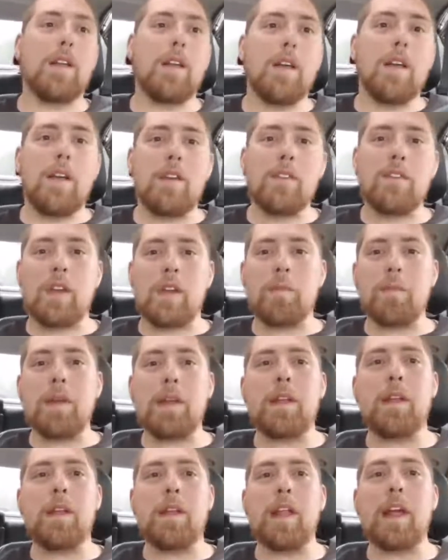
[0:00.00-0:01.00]
it's gonna
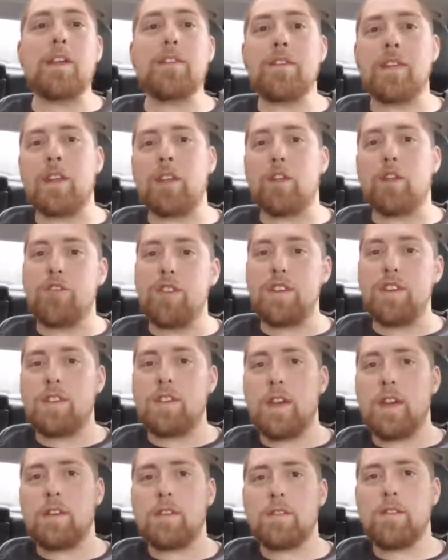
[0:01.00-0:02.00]
be less than your cheat
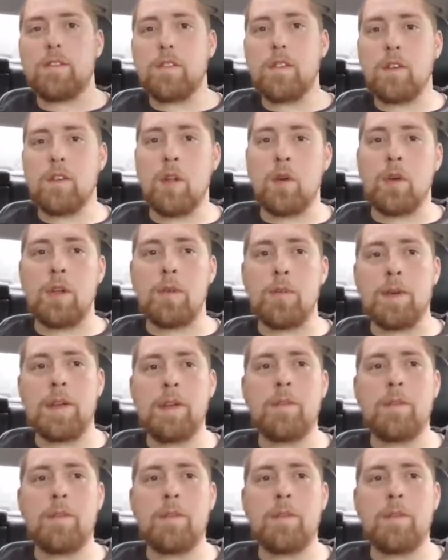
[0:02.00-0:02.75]
days. You know what I mean?